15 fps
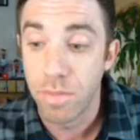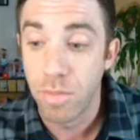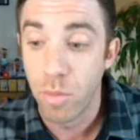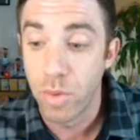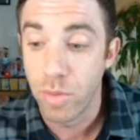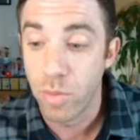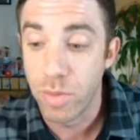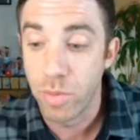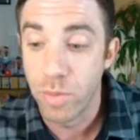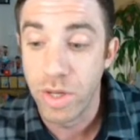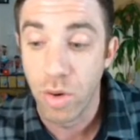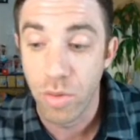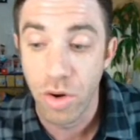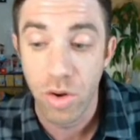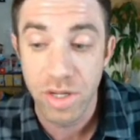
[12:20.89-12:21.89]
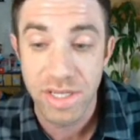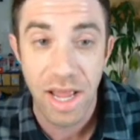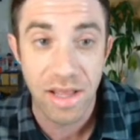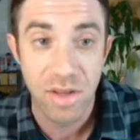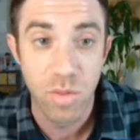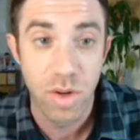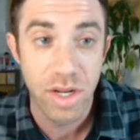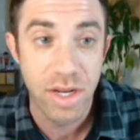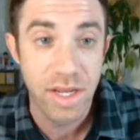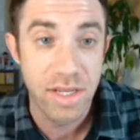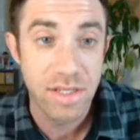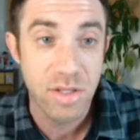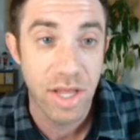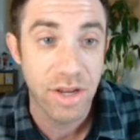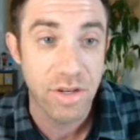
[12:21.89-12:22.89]
we don't know exactly what it
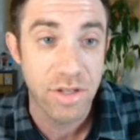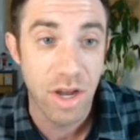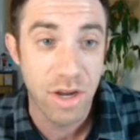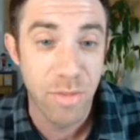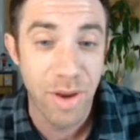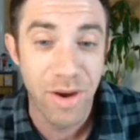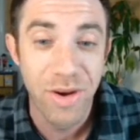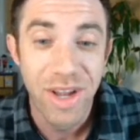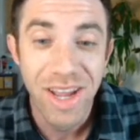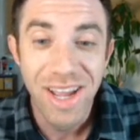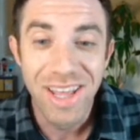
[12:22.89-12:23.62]
is that you're talking about.